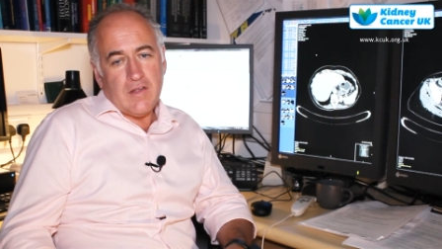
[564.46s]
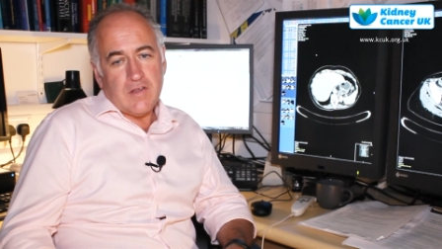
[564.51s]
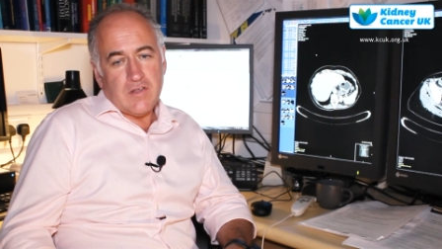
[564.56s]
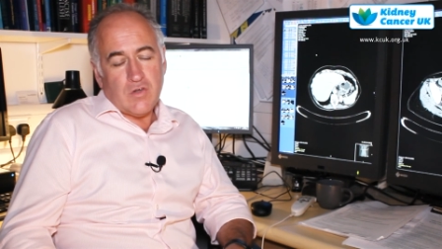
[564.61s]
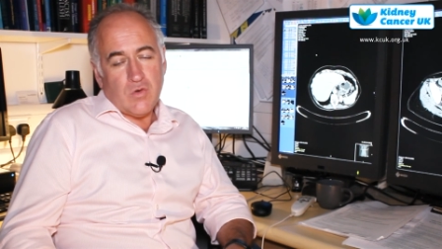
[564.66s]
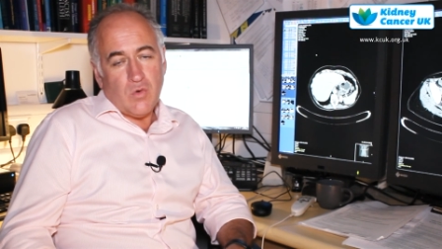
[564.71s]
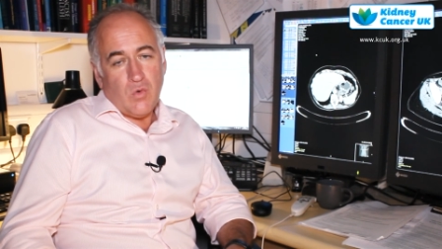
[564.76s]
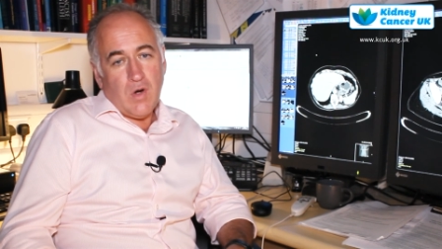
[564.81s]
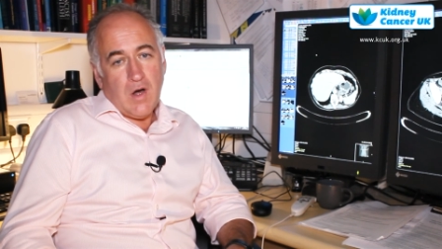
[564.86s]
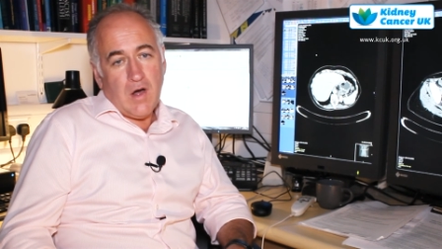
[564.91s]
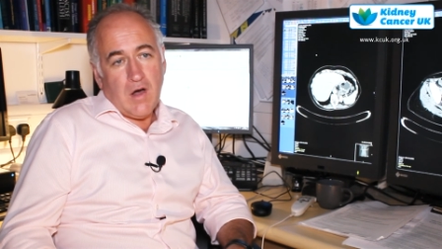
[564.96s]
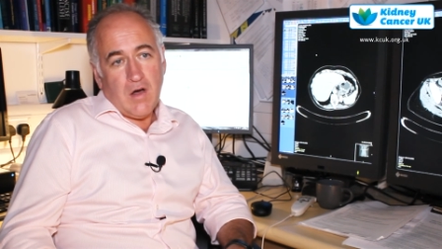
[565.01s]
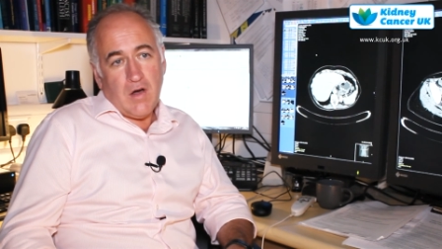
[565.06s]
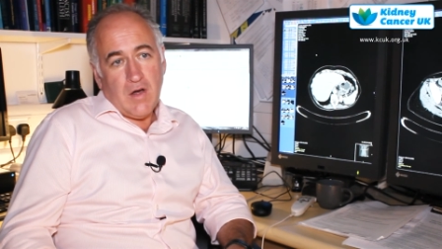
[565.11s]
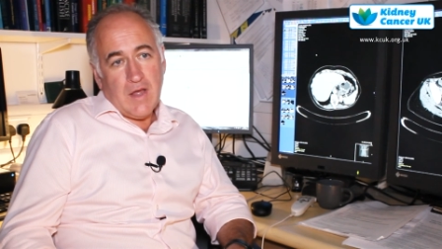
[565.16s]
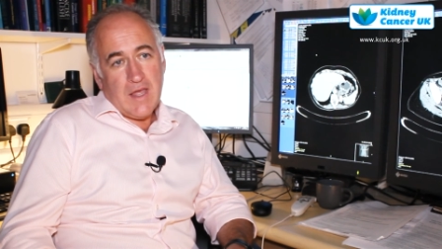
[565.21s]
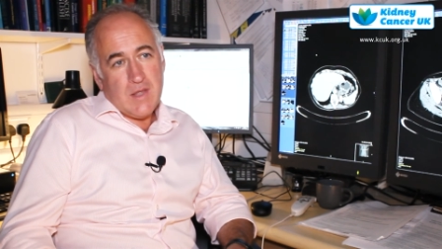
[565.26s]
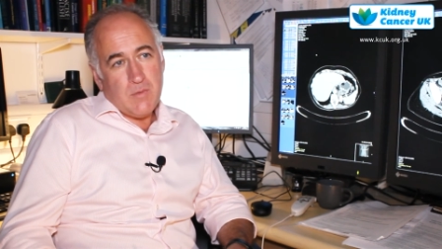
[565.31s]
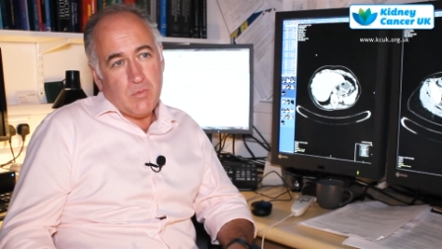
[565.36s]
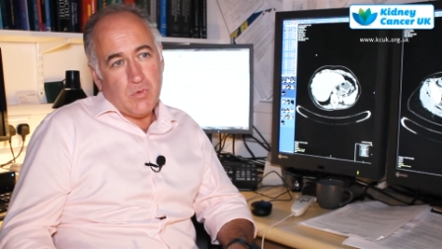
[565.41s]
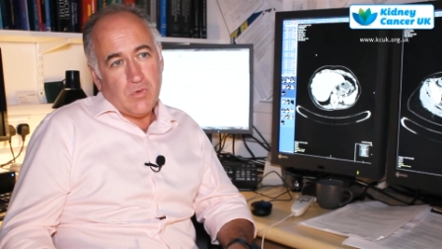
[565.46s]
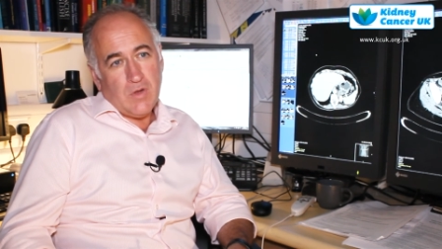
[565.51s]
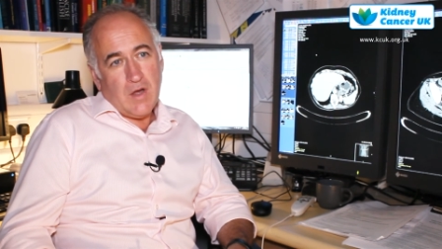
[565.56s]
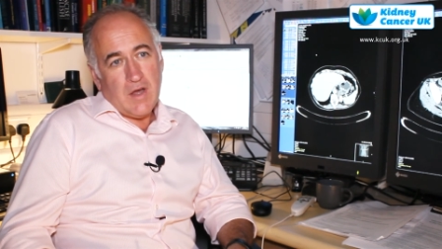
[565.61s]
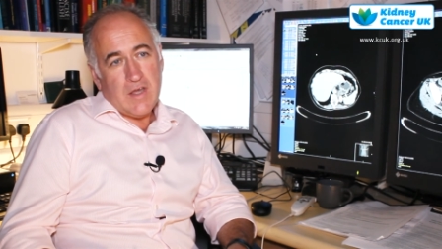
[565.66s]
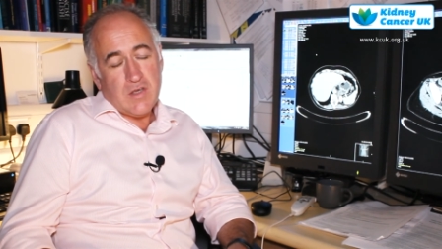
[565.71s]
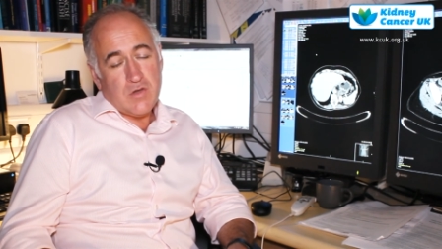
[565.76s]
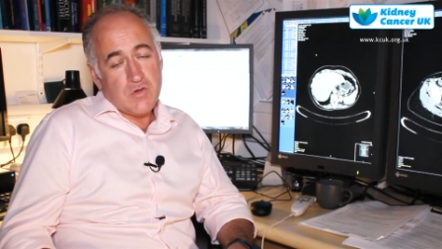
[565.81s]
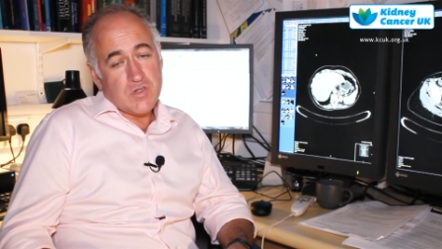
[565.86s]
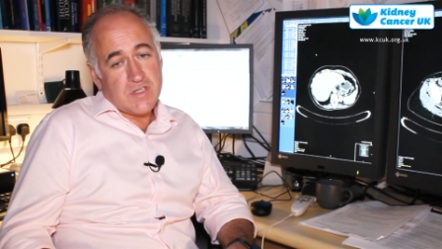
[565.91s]

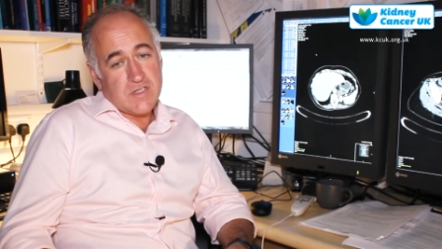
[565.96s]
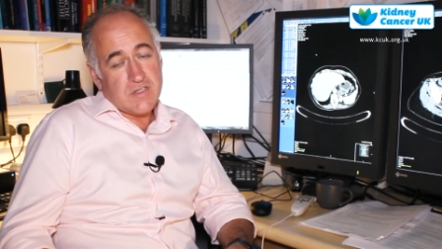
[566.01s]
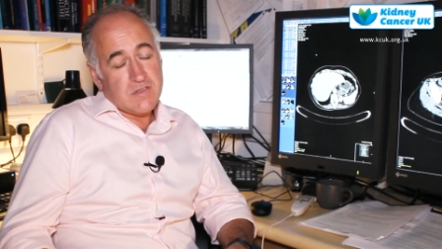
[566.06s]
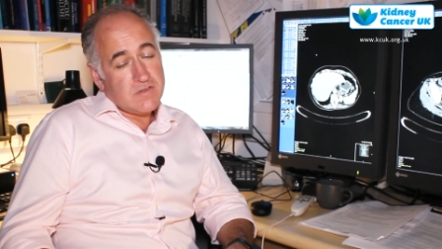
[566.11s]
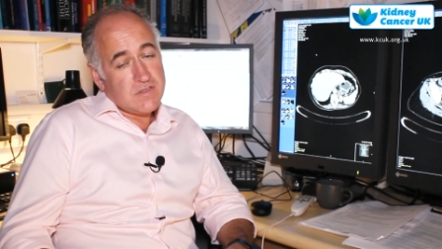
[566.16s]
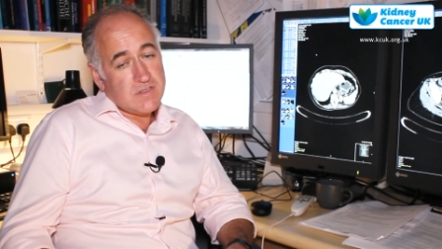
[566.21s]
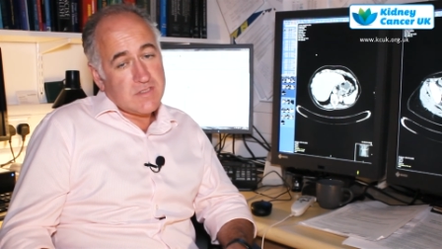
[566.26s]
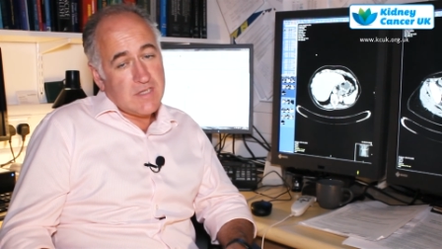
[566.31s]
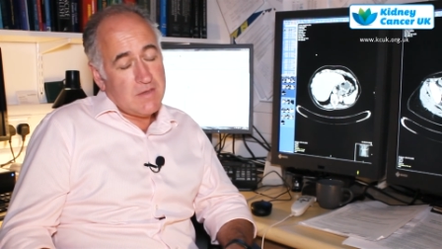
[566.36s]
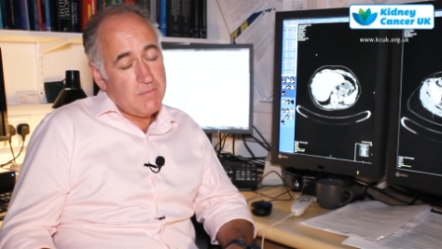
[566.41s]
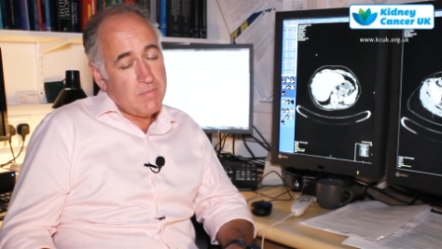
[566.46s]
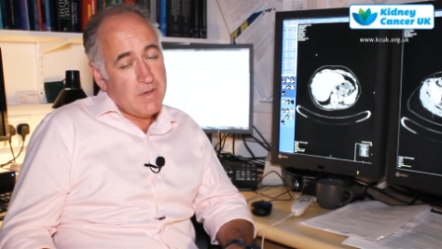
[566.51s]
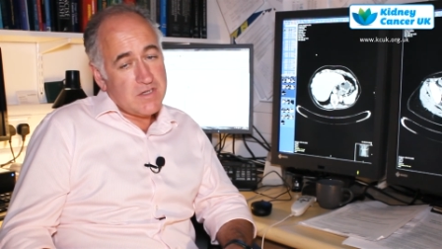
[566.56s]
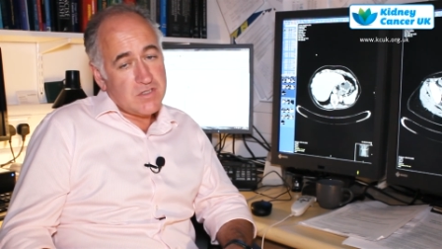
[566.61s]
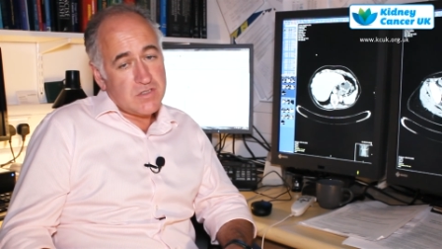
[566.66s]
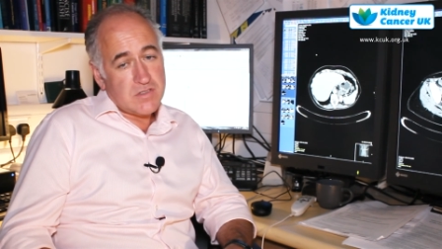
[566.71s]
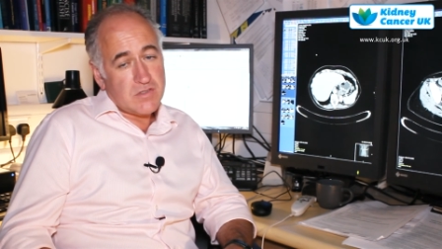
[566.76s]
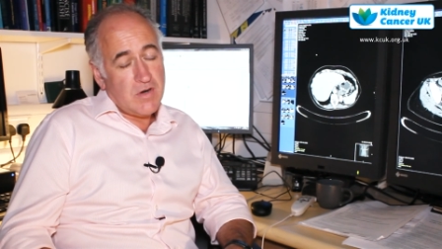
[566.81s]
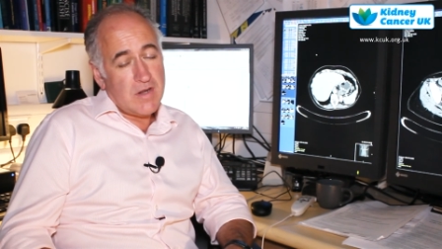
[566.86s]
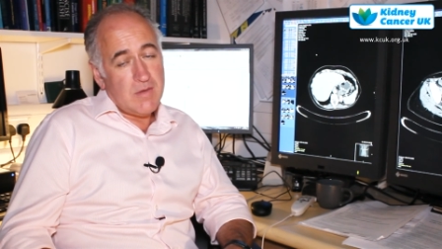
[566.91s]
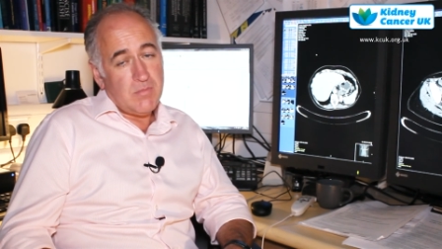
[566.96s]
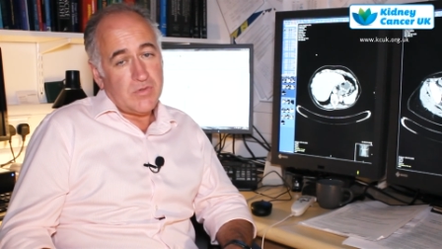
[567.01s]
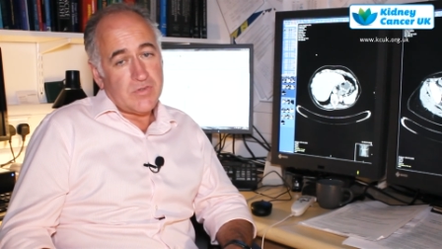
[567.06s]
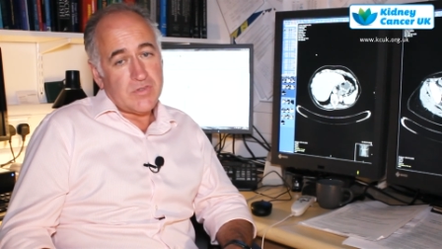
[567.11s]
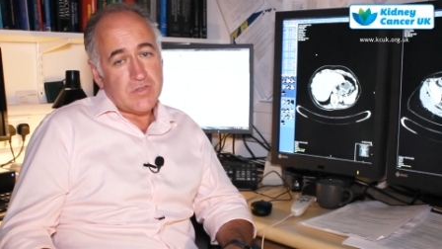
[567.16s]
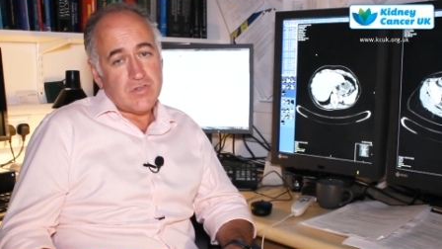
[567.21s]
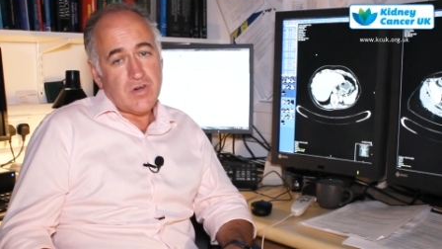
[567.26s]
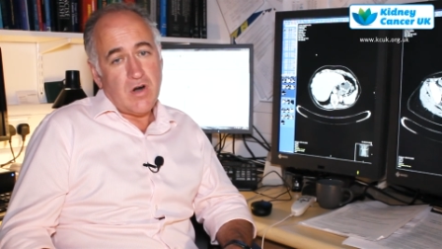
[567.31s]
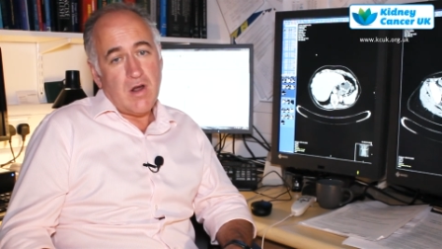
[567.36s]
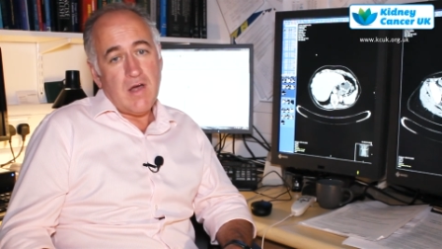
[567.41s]
usually say patients are able
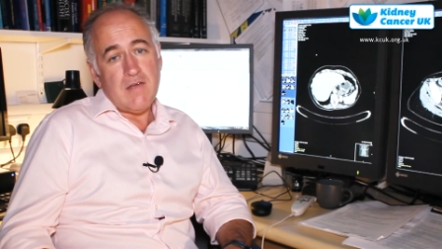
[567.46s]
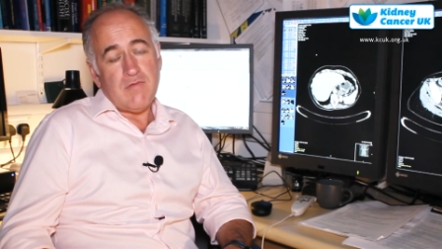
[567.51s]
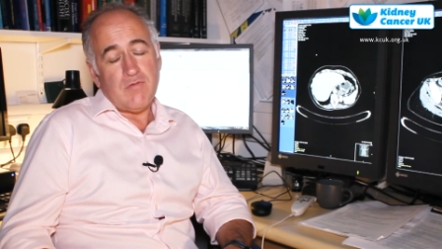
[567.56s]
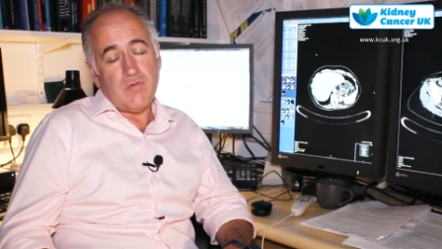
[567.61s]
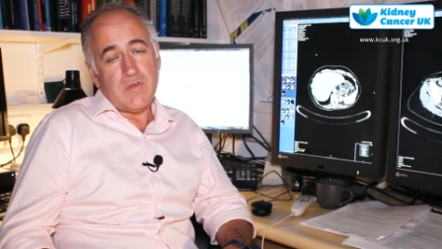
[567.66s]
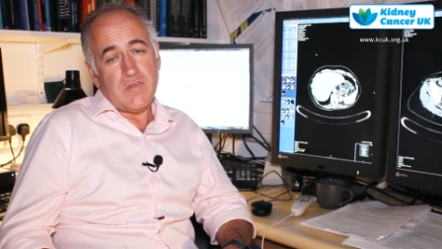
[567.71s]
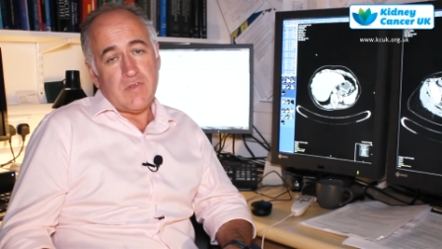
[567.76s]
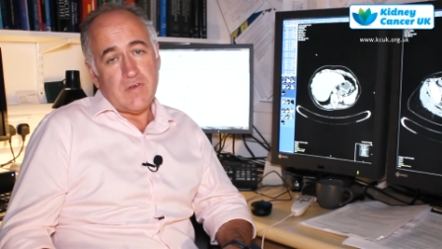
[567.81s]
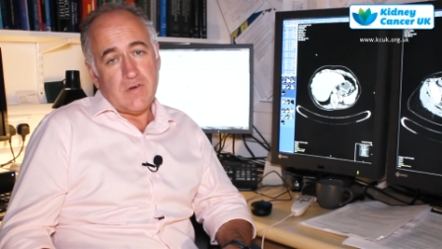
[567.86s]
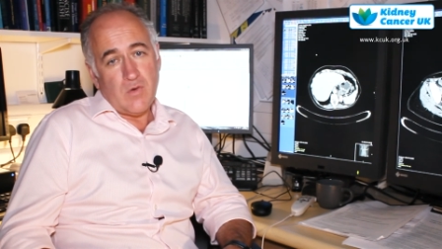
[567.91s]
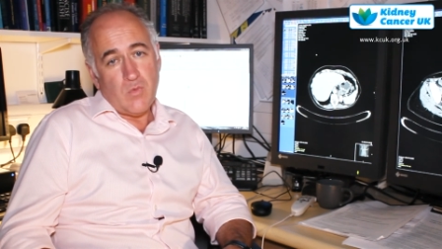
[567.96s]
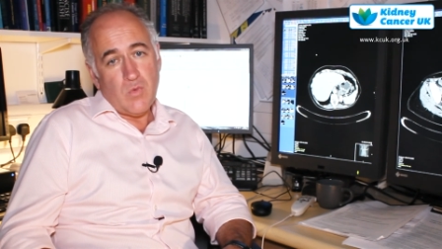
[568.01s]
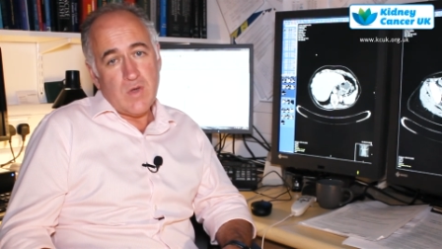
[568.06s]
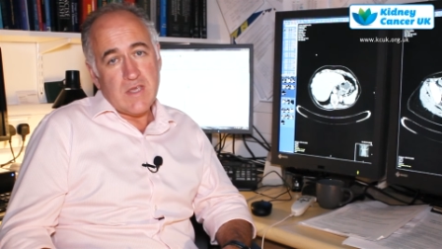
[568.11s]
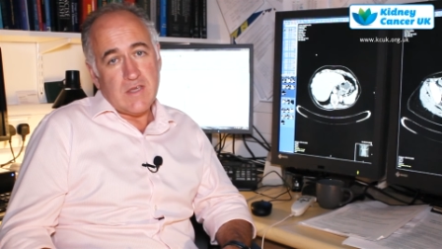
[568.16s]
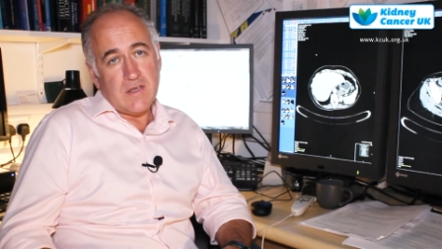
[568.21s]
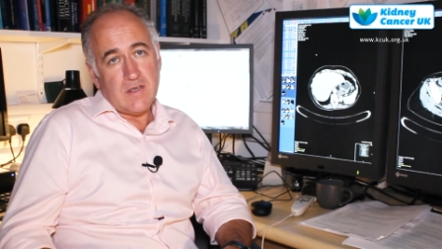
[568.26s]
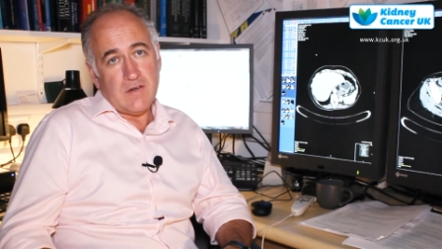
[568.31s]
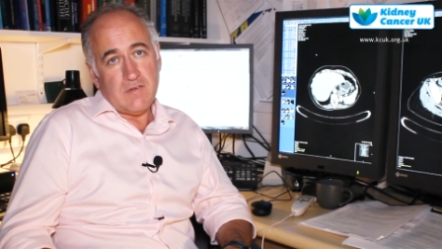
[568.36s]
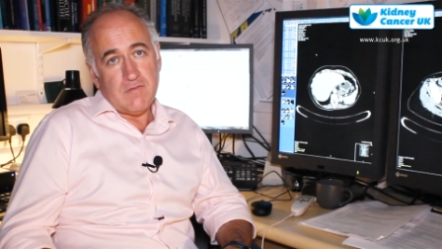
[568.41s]
to drive within a week,